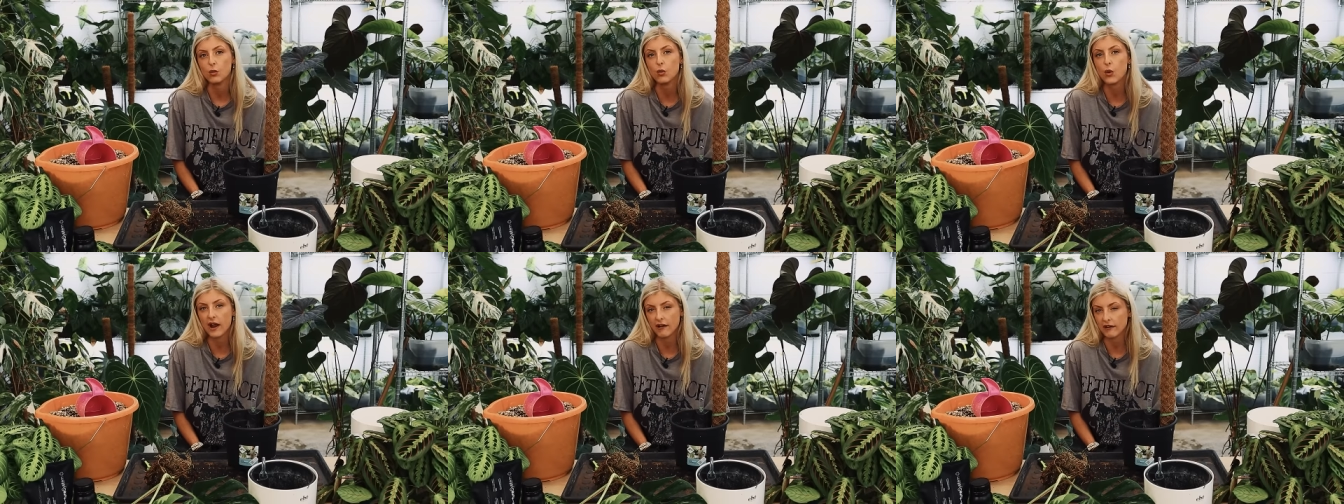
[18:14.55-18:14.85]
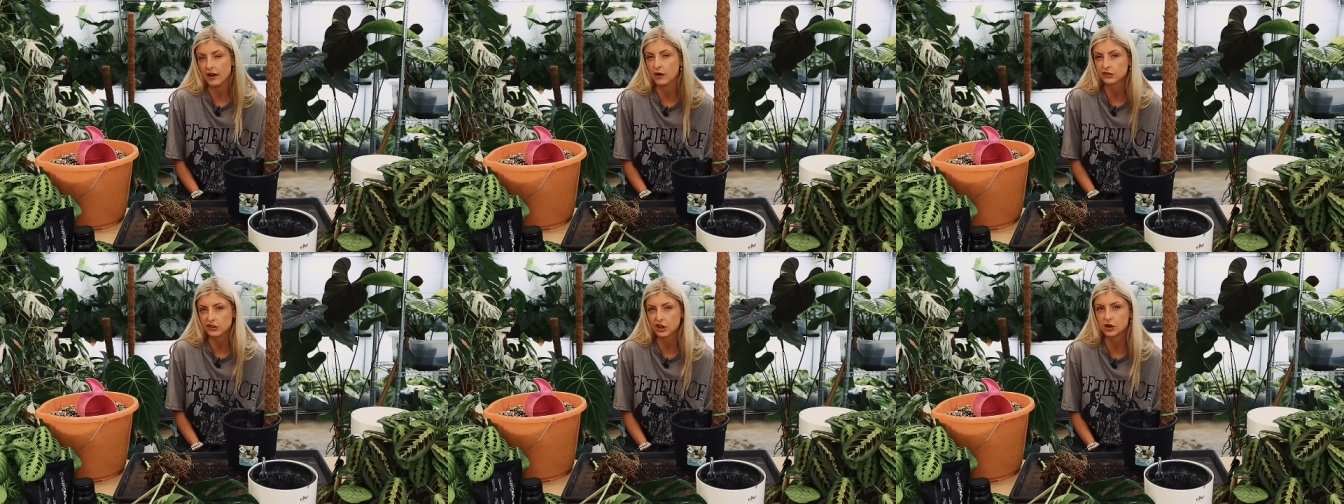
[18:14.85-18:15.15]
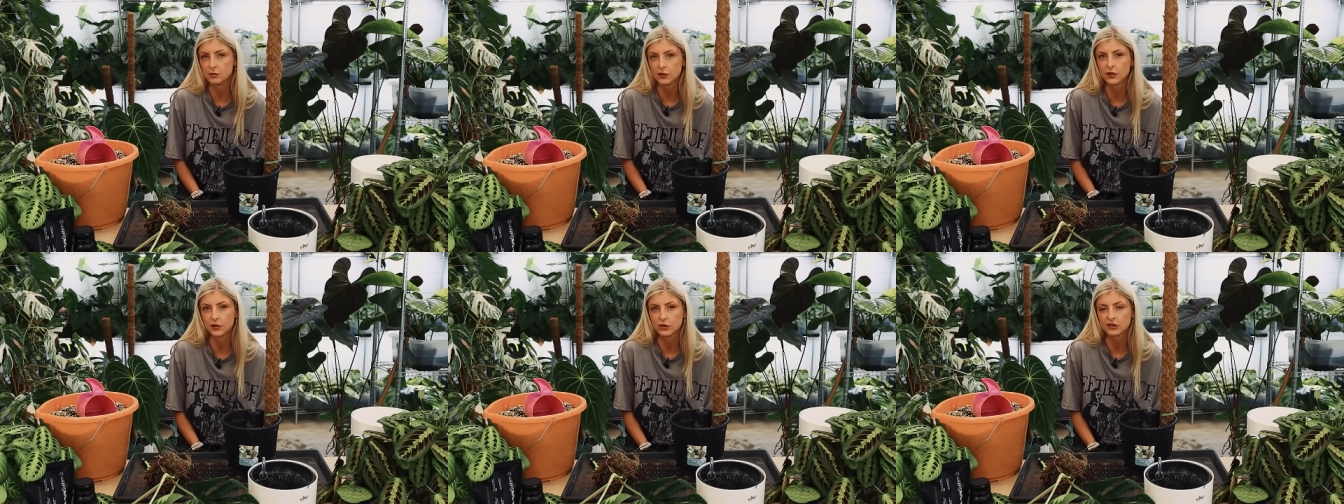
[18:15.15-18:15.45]
where I was
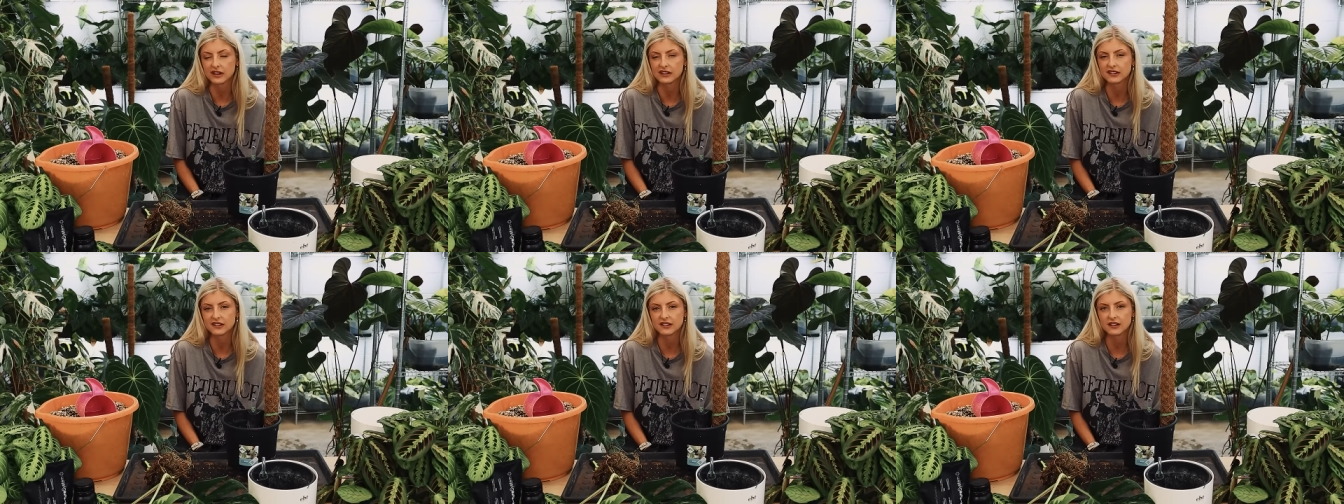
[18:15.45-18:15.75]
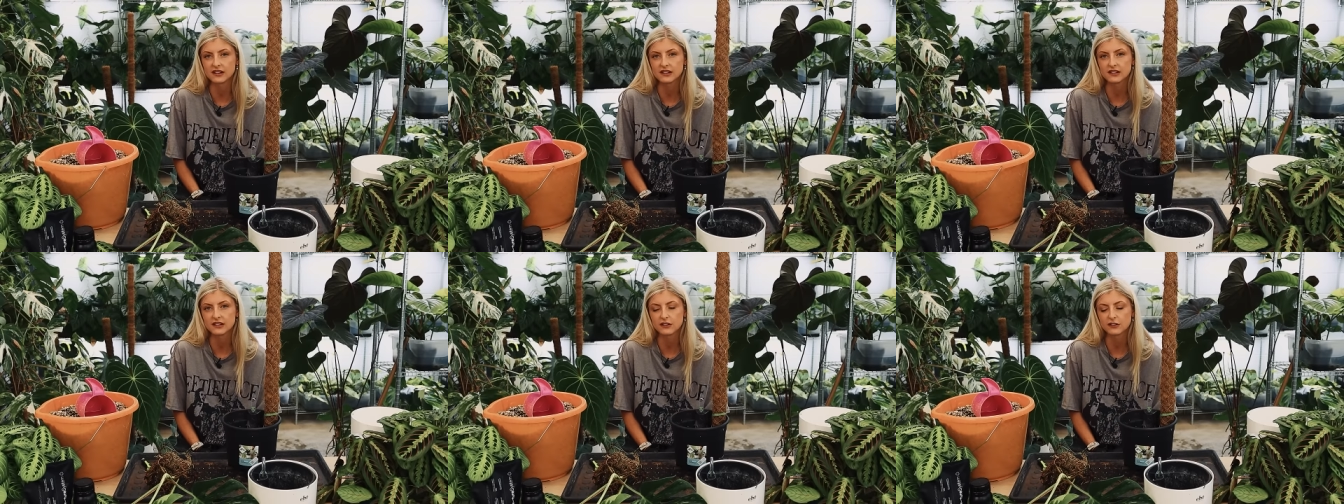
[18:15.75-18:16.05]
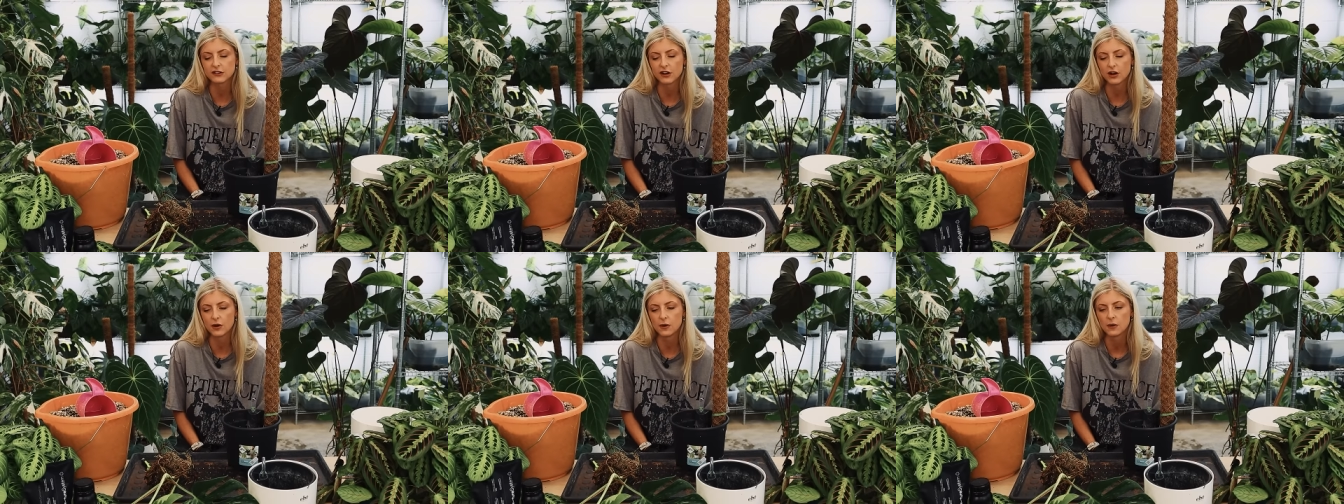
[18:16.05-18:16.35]
going to put those answers.
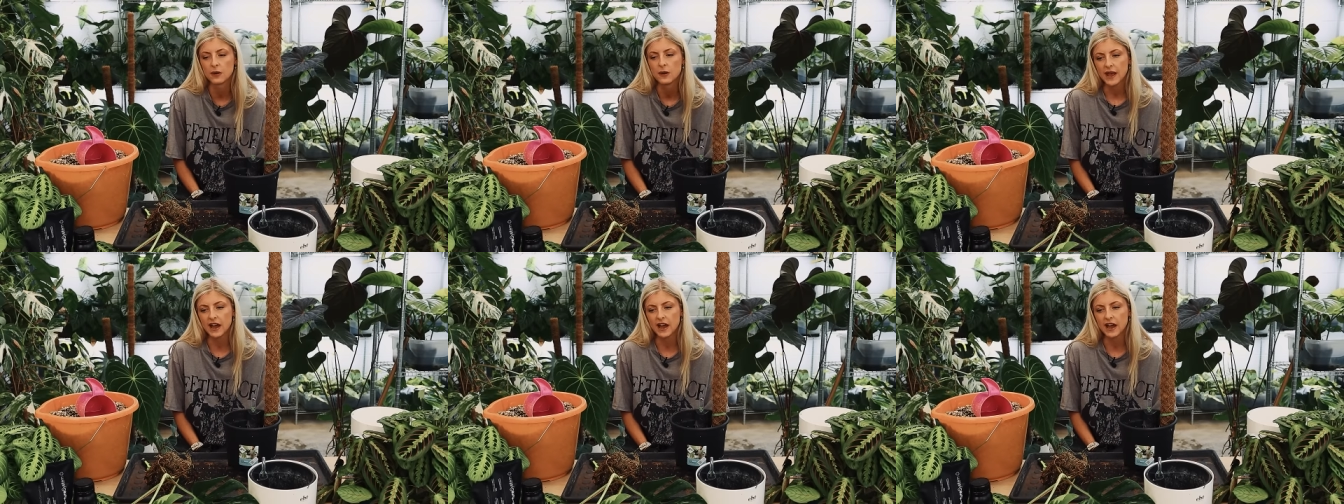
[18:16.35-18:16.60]
So